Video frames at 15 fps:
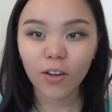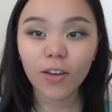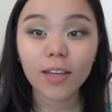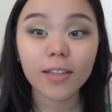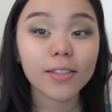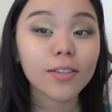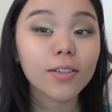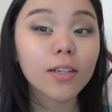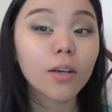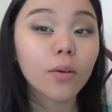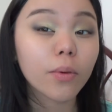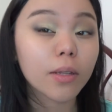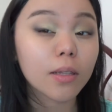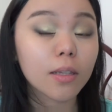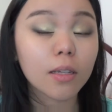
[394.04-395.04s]
Okay, so now
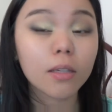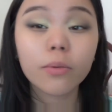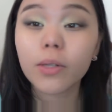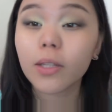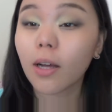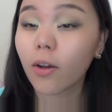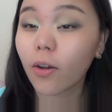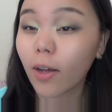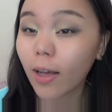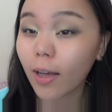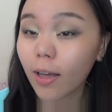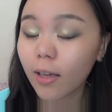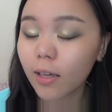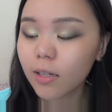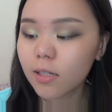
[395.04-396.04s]
we're done with our
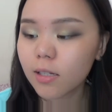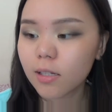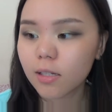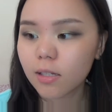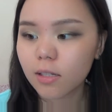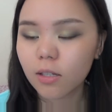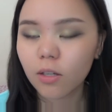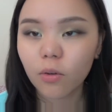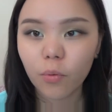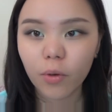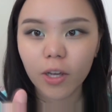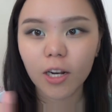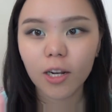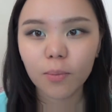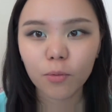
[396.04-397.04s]
eyes. We're
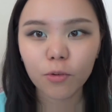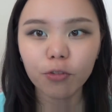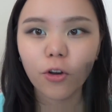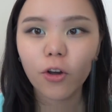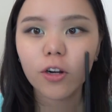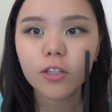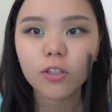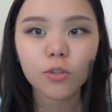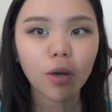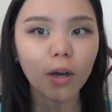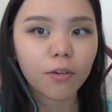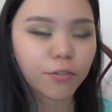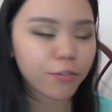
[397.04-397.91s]
gonna move on to our